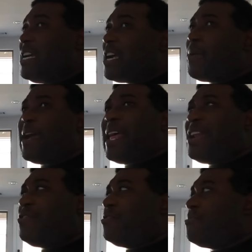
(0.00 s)
we got a lot
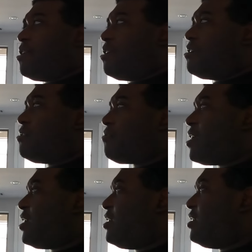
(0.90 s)
to do tomorrow,
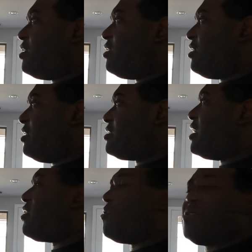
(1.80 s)
right? It's a
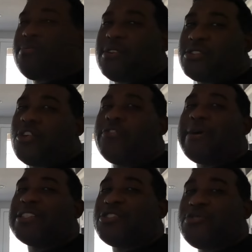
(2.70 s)
lot going on tomorrow. So hopefully
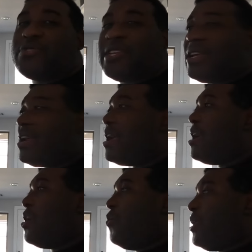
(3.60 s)
by Tuesday,
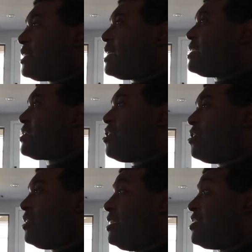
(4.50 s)
we can take this,
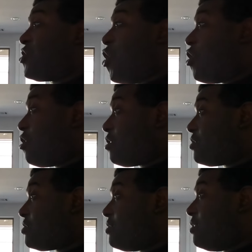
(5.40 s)
these
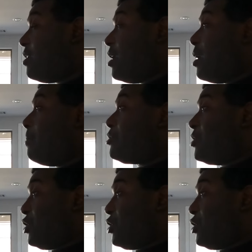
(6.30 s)
cars between